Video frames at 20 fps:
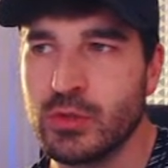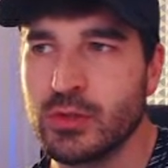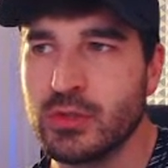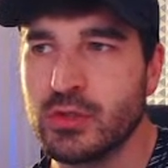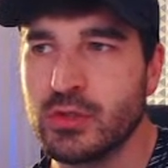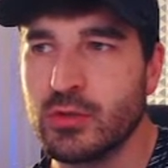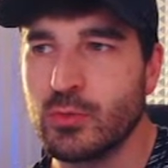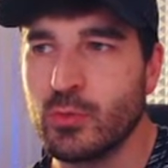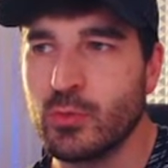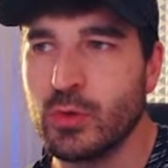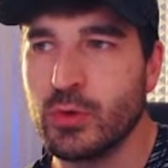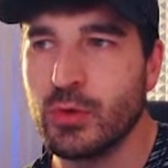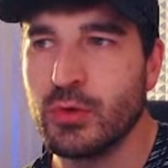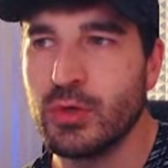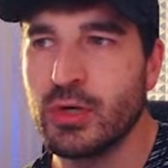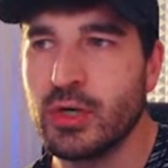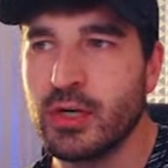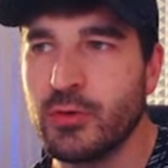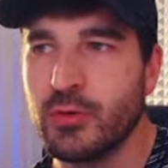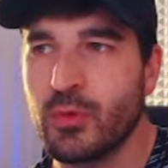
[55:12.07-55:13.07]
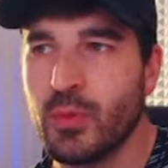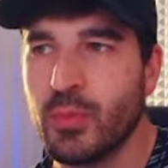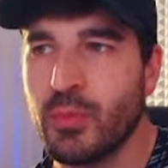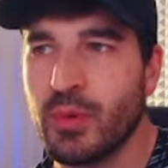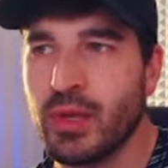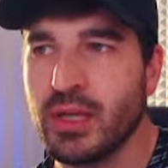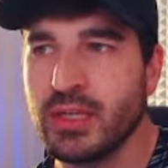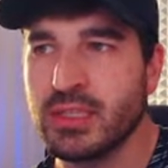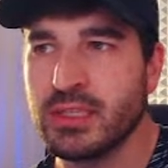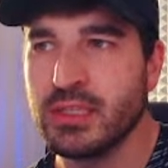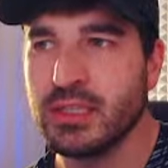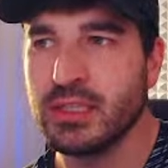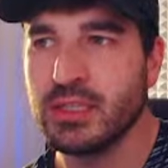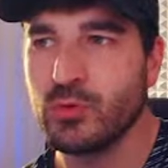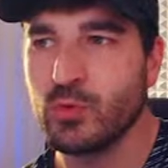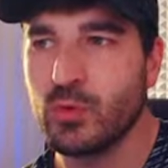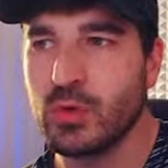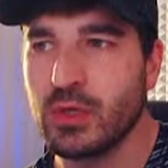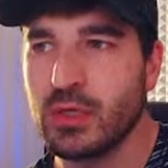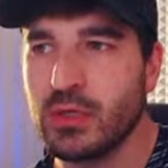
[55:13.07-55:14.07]
So we're gonna replace this
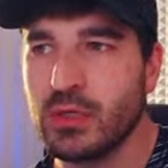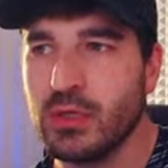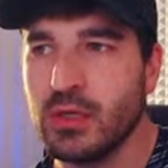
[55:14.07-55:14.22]
one